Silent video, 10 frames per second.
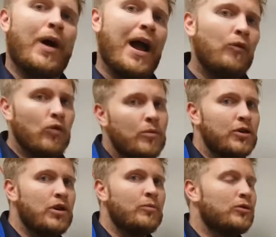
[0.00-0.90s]
How Roman
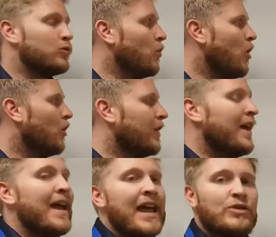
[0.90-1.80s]
numerals work
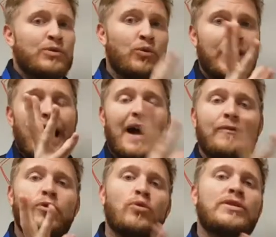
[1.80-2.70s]
is we only
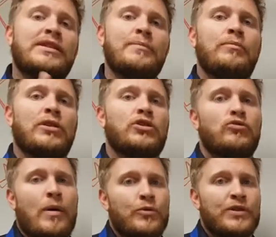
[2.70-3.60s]
have those symbols
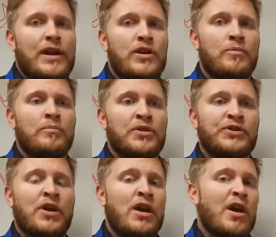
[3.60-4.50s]
to represent numbers.